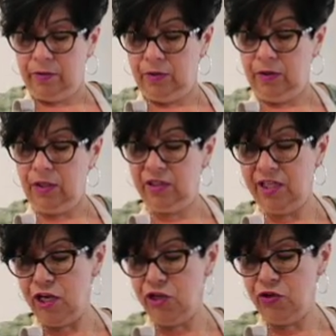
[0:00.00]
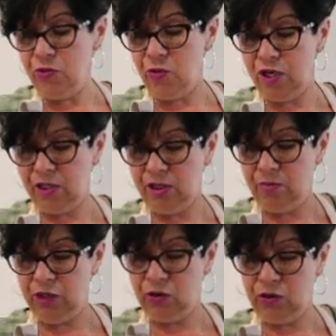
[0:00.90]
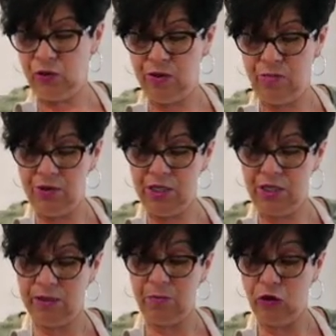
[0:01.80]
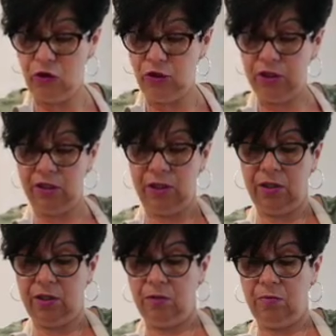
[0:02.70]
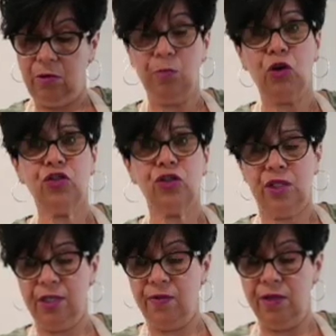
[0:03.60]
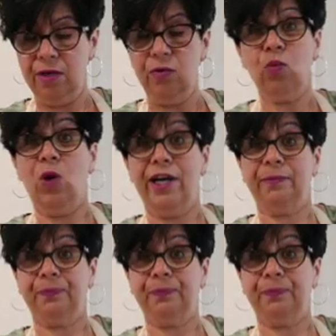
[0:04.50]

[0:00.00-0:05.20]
And it said you want to make sure the meat is immersed in the wine.